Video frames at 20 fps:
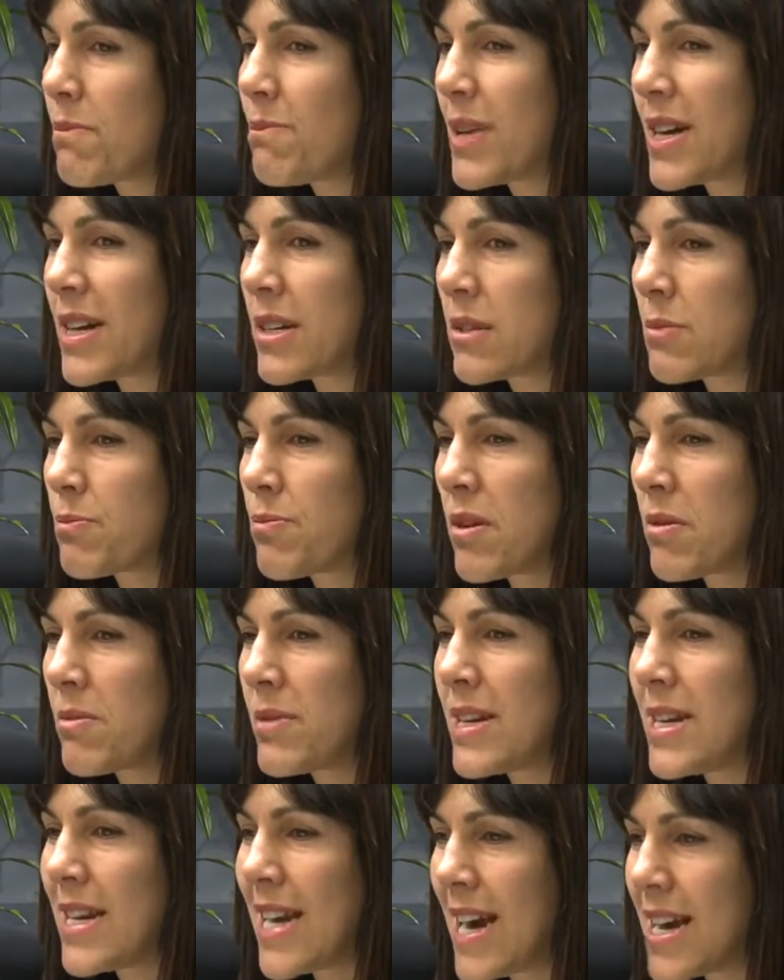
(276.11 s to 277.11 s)
But
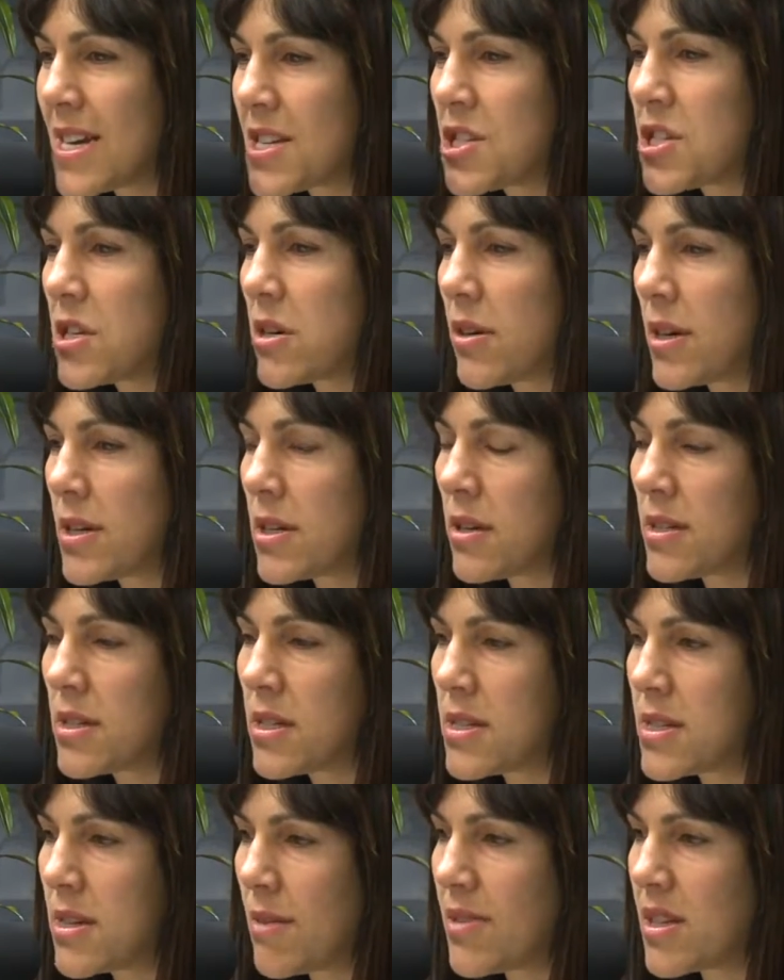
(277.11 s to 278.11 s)
probably last year I
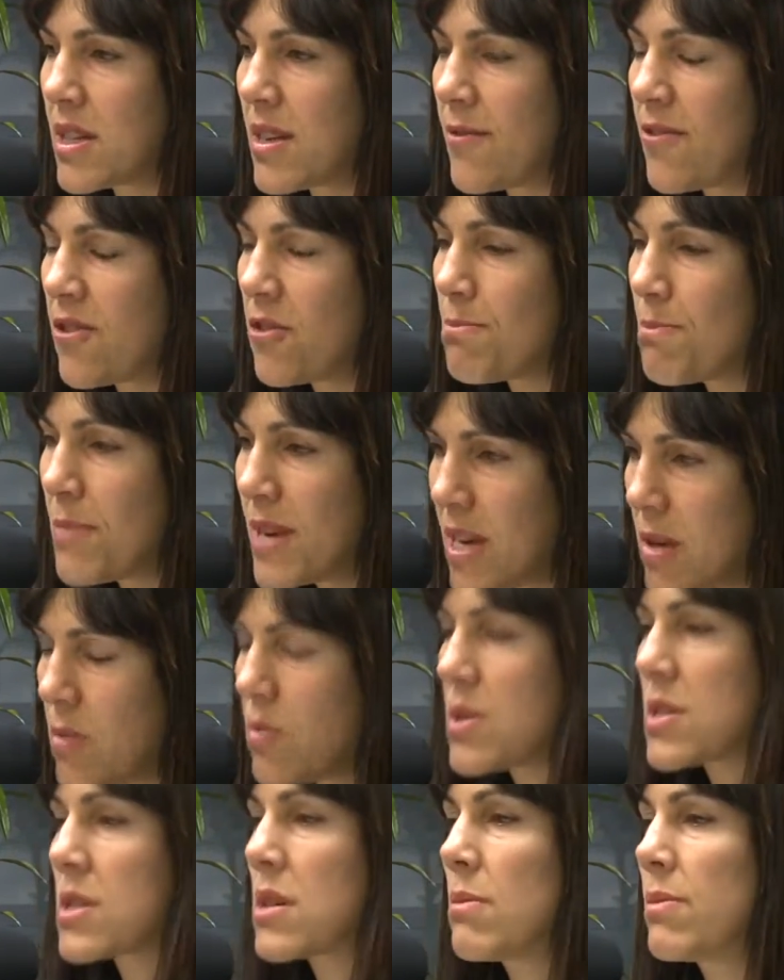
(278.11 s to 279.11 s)
did something that for me
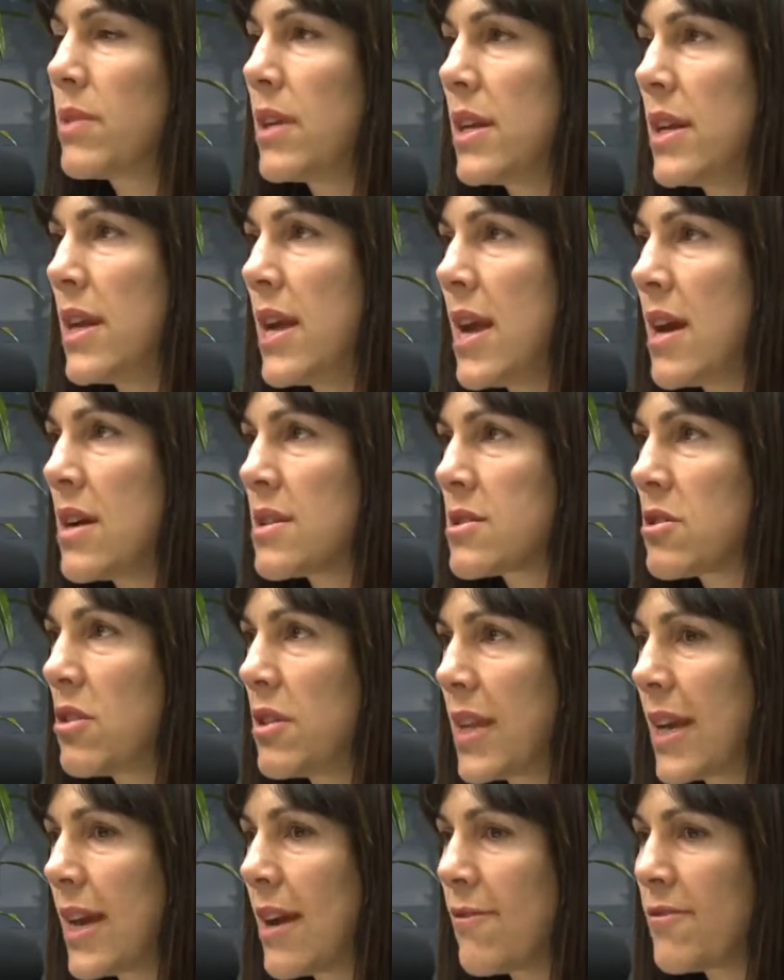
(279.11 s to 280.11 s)
was completely
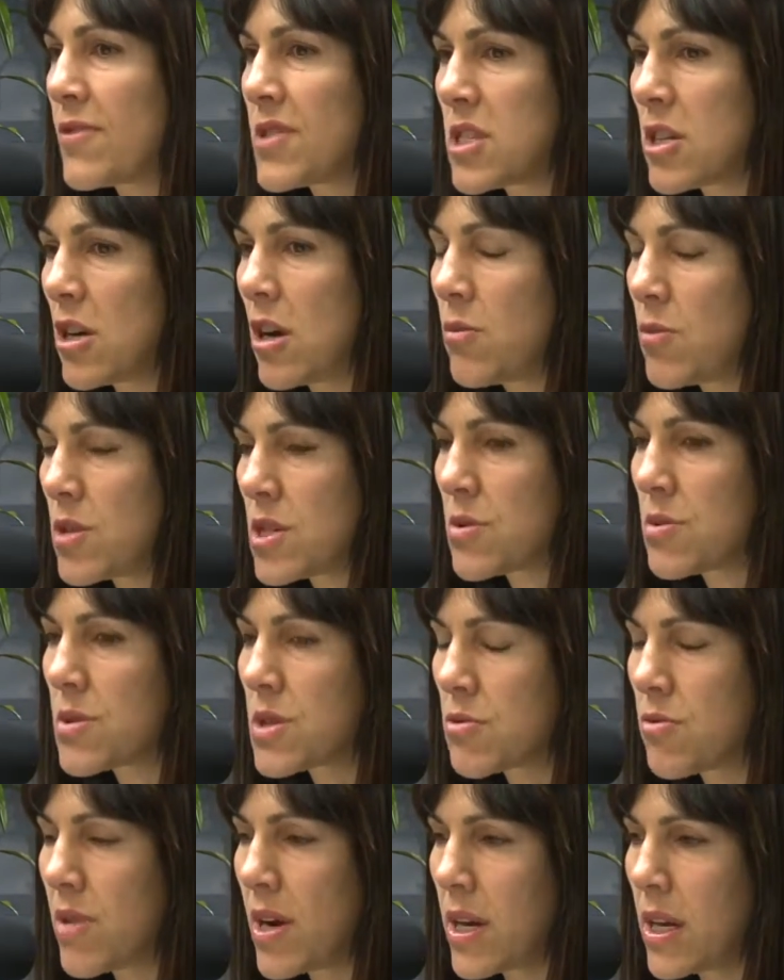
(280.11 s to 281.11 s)
outside the comfort zone, which
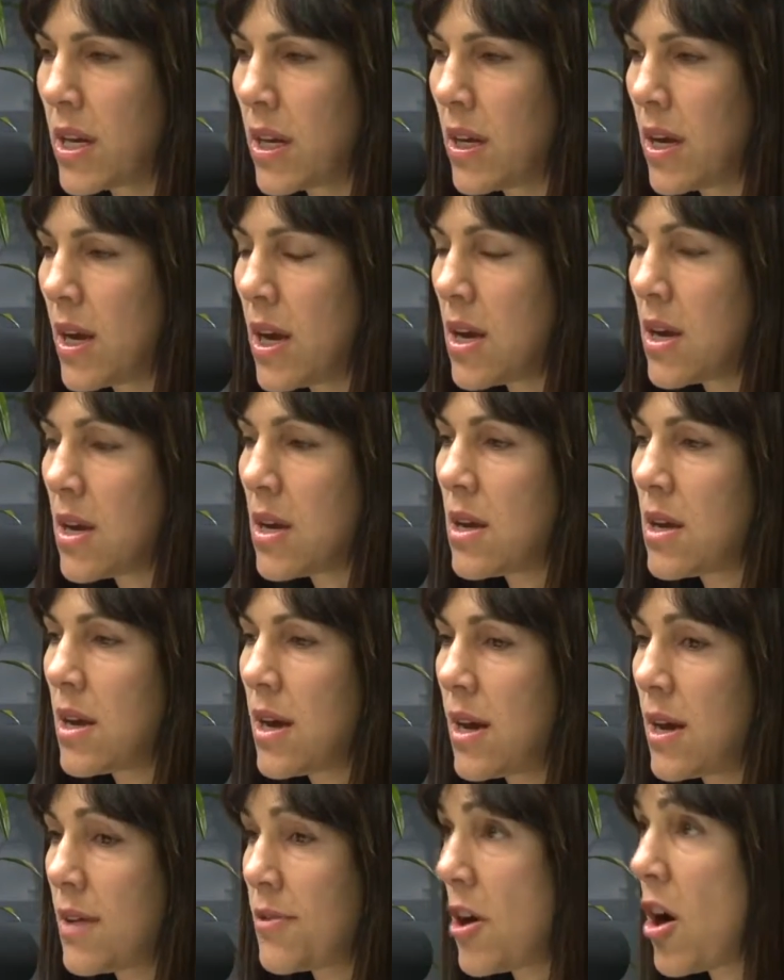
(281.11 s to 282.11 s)
was running
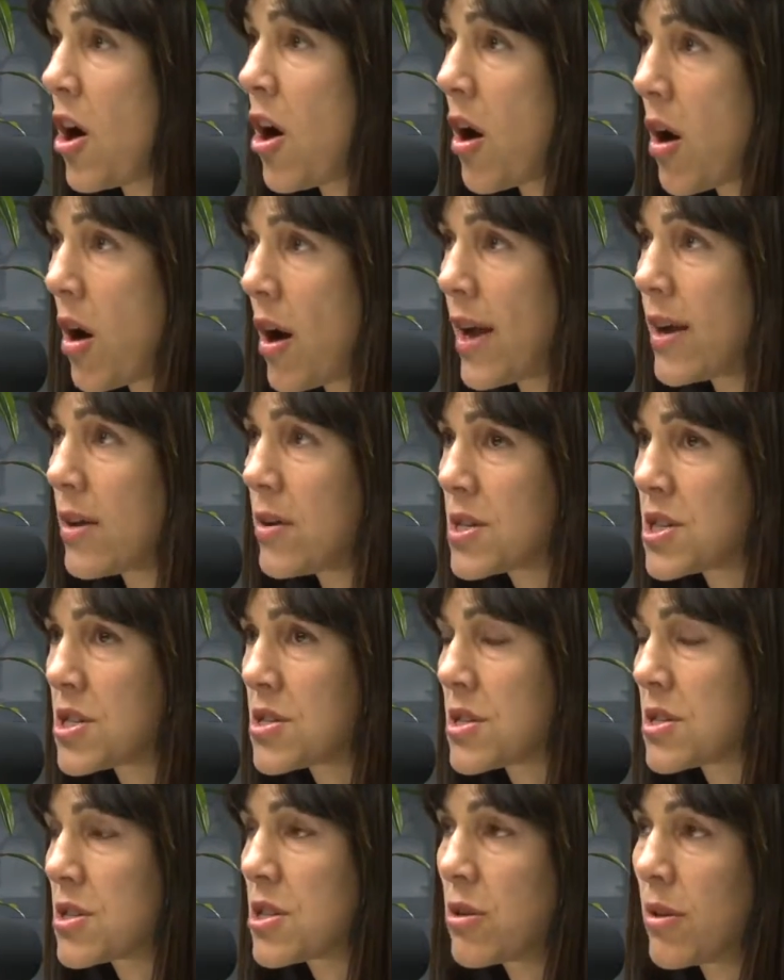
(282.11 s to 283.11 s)
the High, which
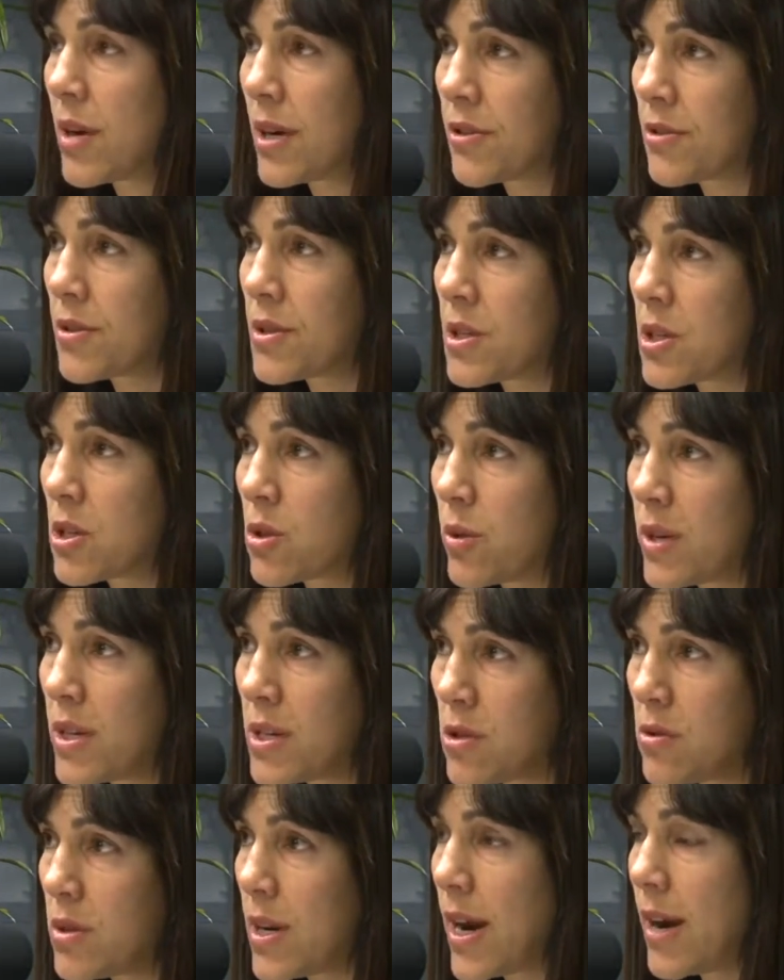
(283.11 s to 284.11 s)
is a
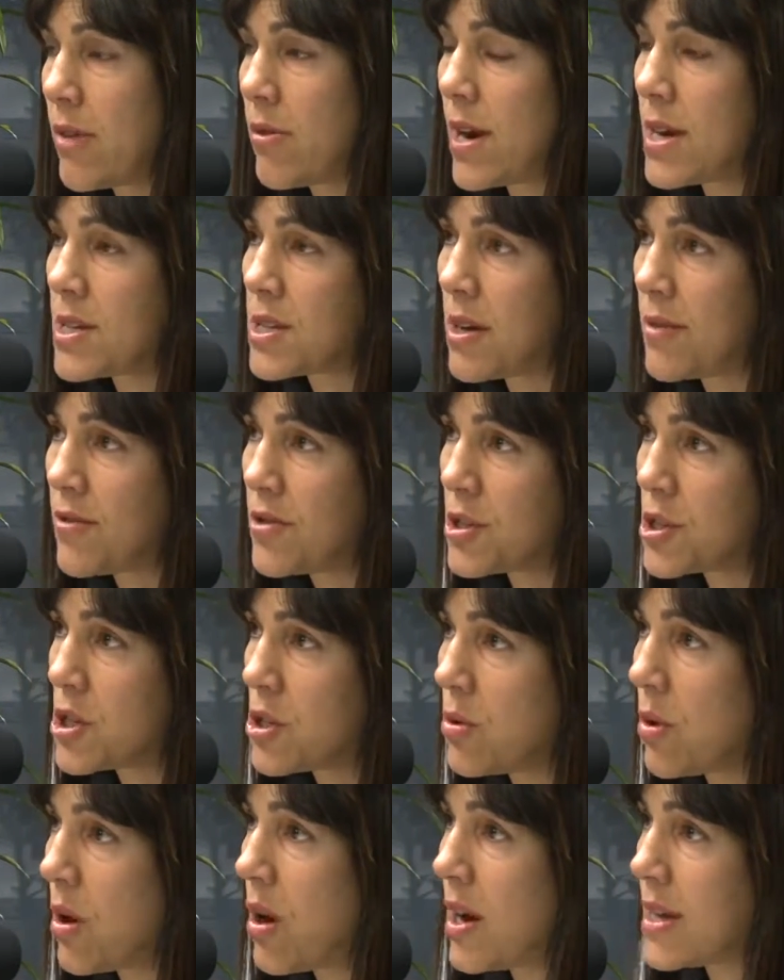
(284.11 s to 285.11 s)
222k race over the
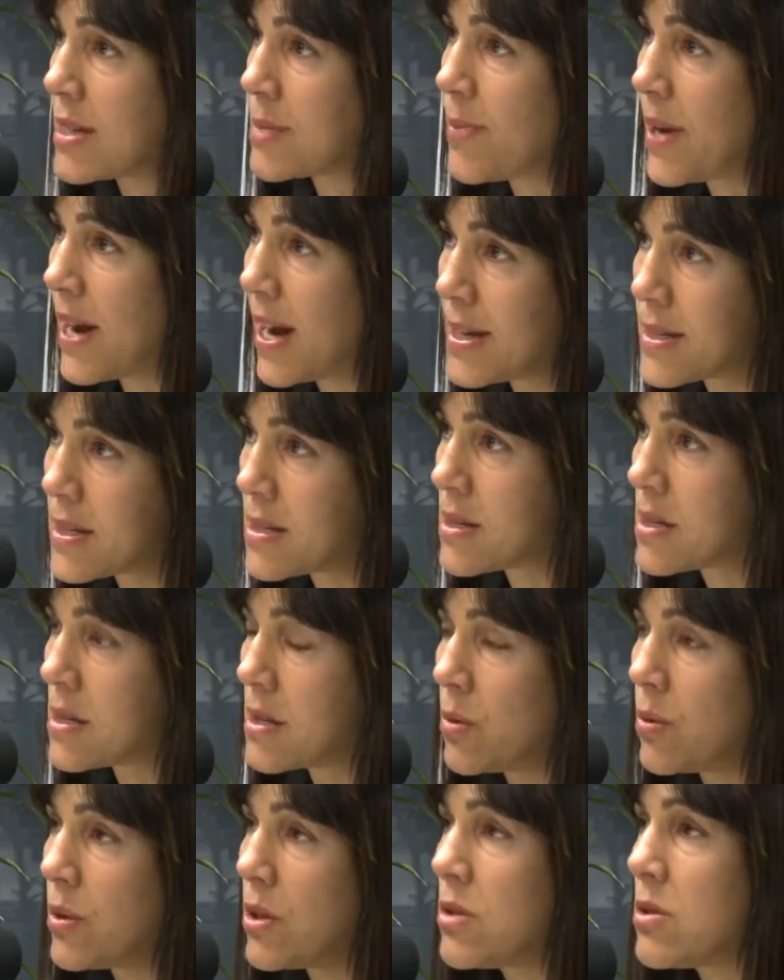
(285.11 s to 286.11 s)
2 highest passes
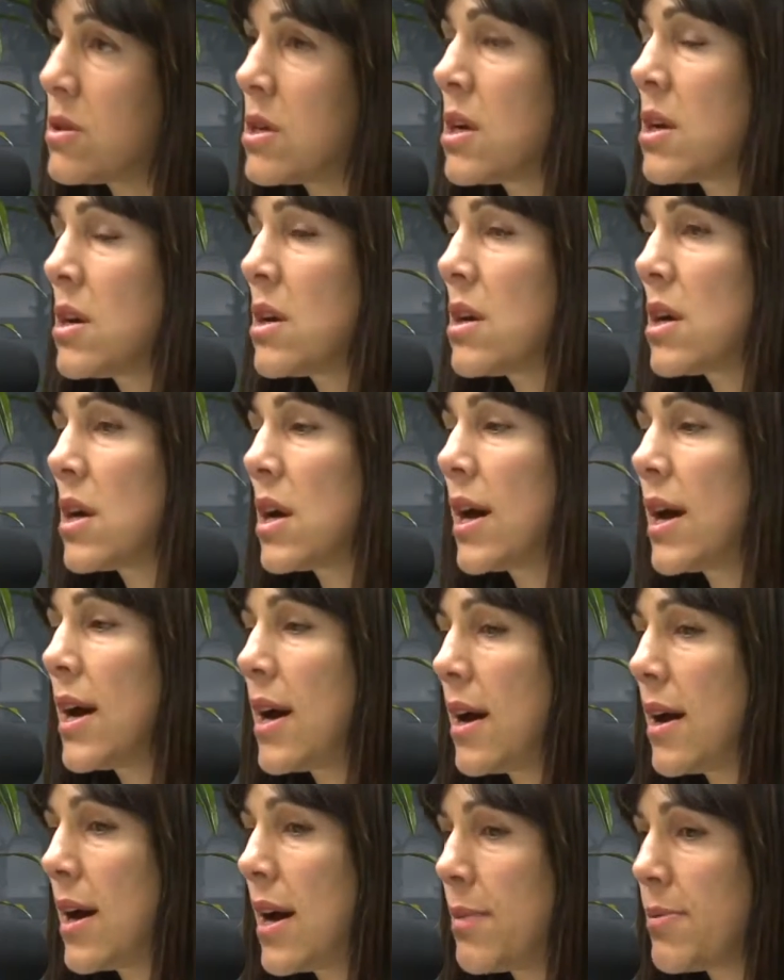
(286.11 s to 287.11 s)
in the world,
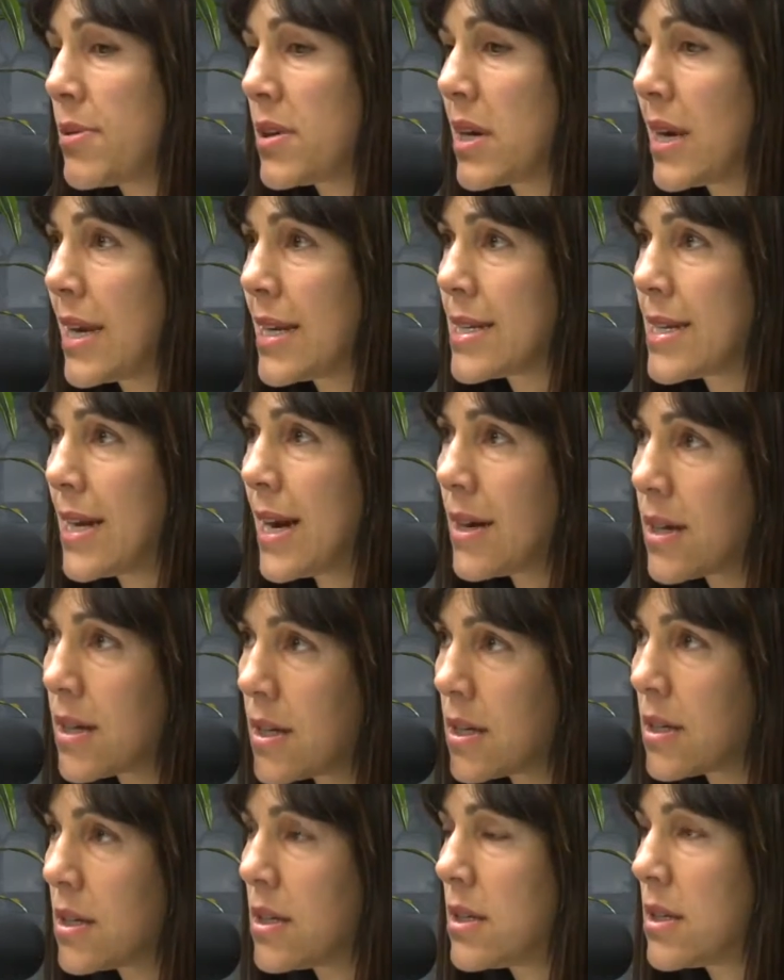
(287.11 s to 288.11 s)
up in
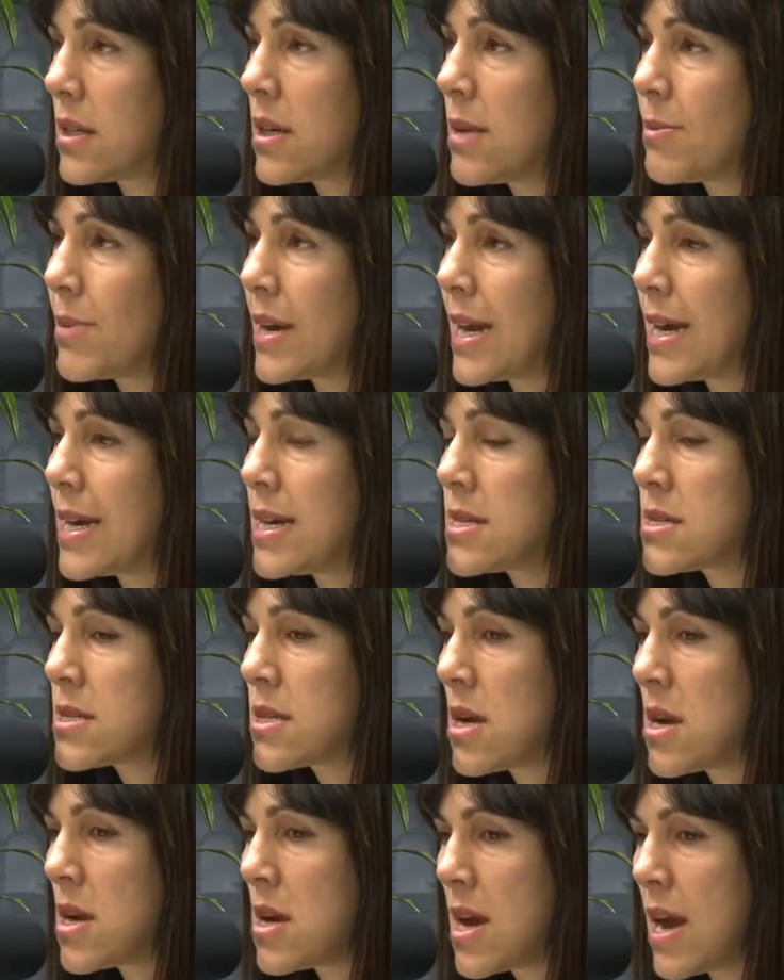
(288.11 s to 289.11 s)
Ladakh in the Himalayas.